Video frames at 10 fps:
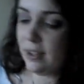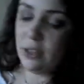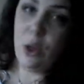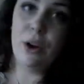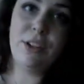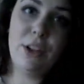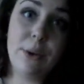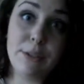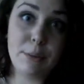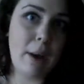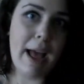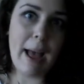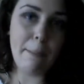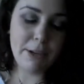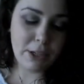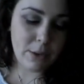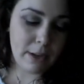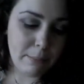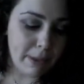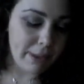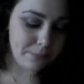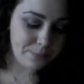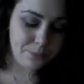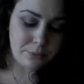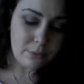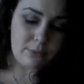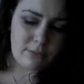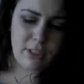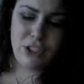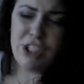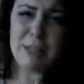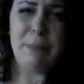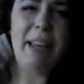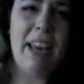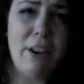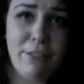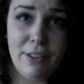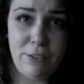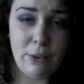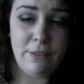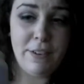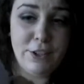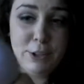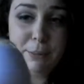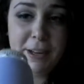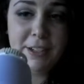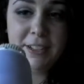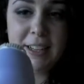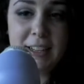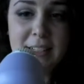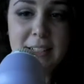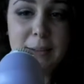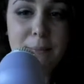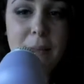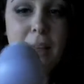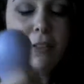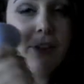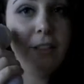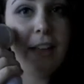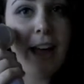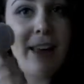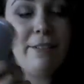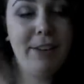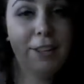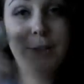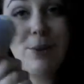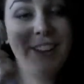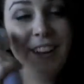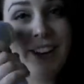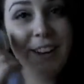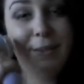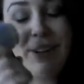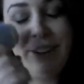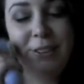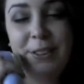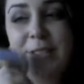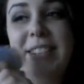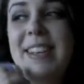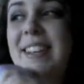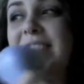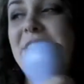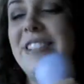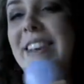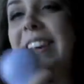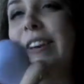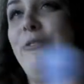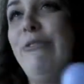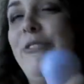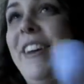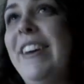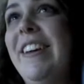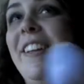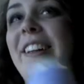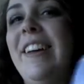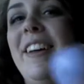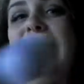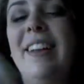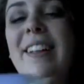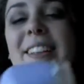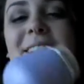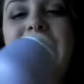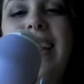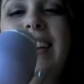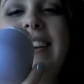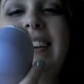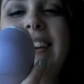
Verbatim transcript: Lord knows what happened to it, but just be careful if you have facial piercings. Other than that, it feels really good when you use it. It's just like you feel like